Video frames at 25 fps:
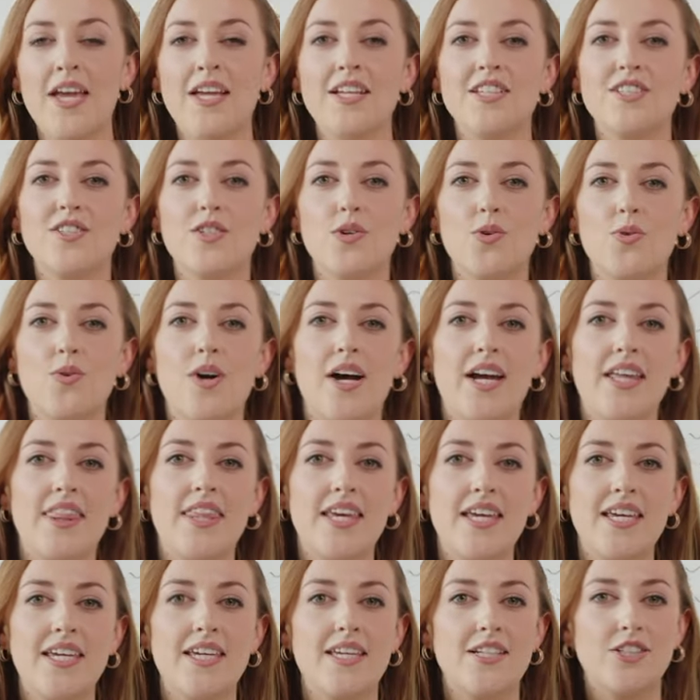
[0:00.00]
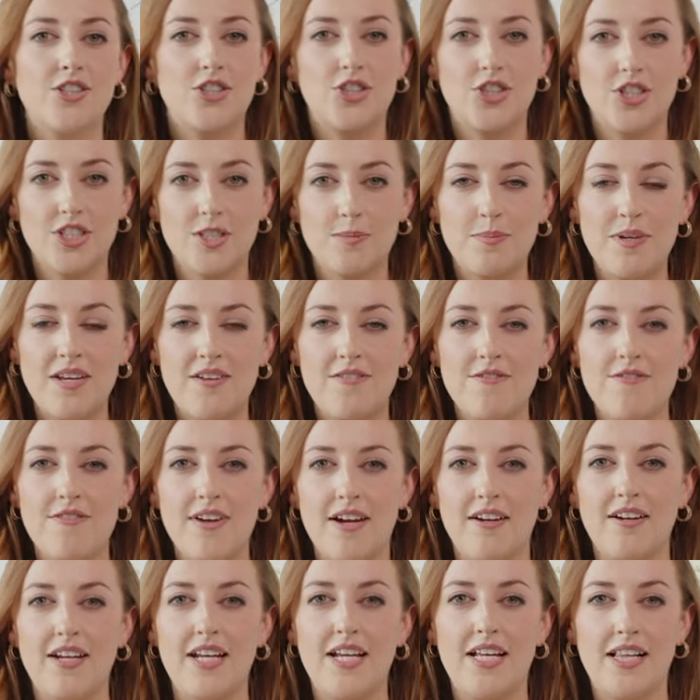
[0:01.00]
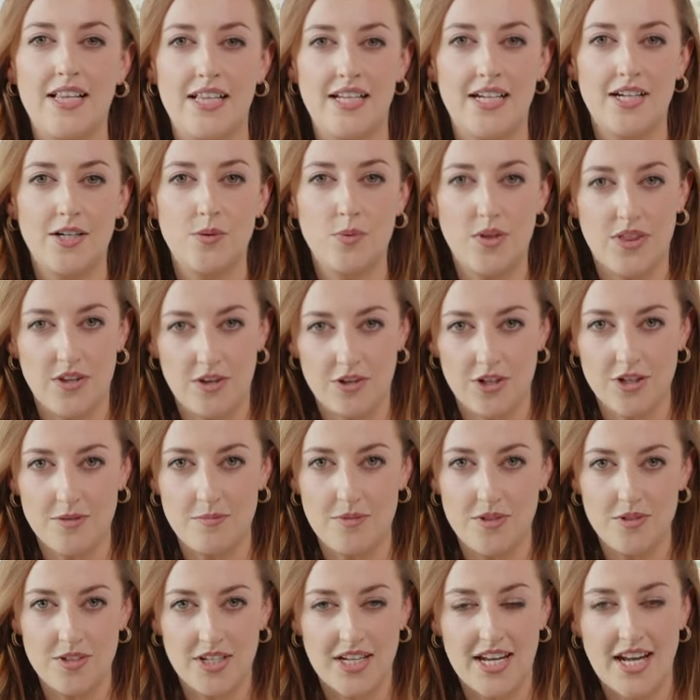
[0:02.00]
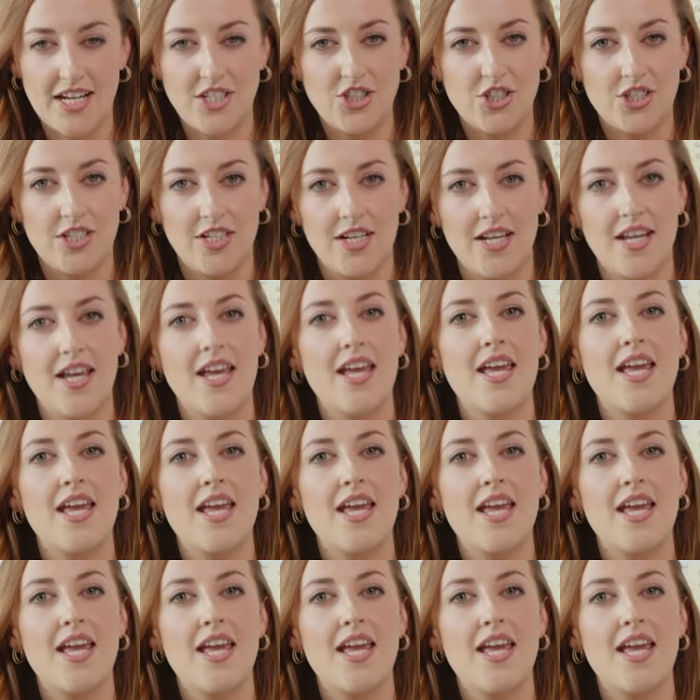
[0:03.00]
So I think just being very clear with your communication,